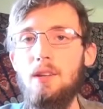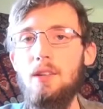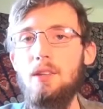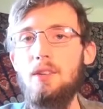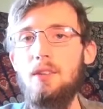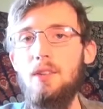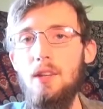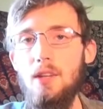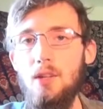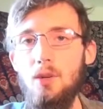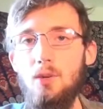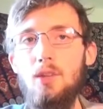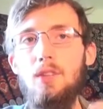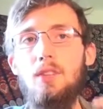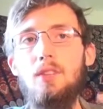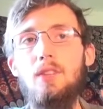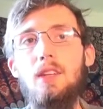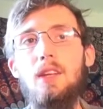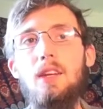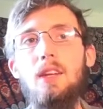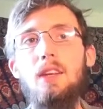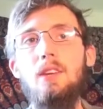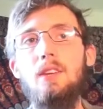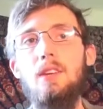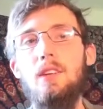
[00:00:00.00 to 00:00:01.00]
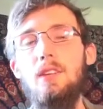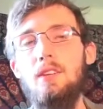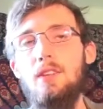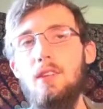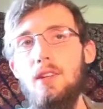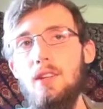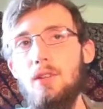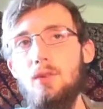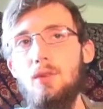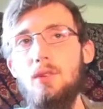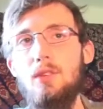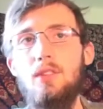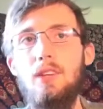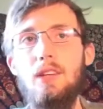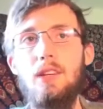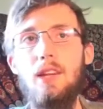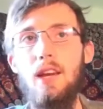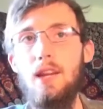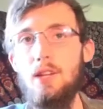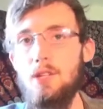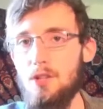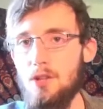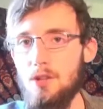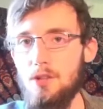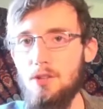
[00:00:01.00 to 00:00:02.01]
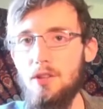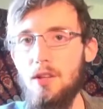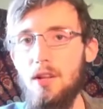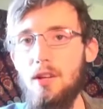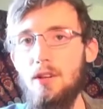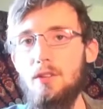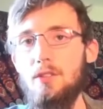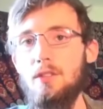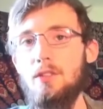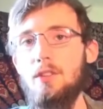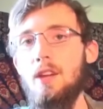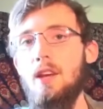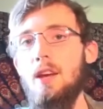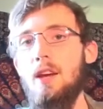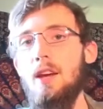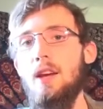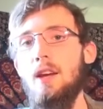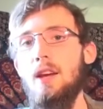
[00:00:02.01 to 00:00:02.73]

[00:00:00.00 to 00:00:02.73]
continuously catch ourselves